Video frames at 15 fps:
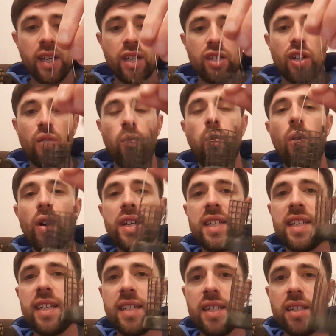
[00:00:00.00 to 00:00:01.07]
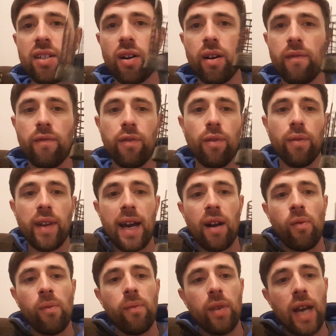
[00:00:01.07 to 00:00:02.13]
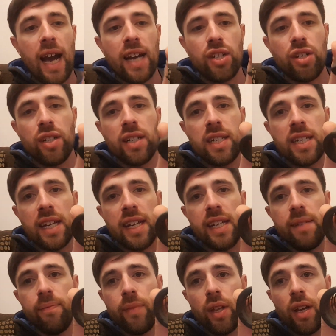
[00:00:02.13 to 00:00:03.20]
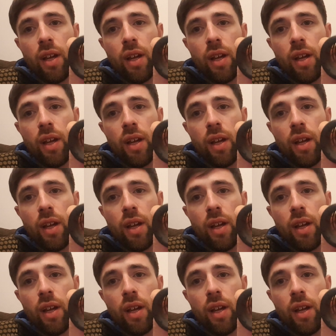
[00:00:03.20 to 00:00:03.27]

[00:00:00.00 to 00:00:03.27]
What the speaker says: So what is this designed for? Now, as you can see,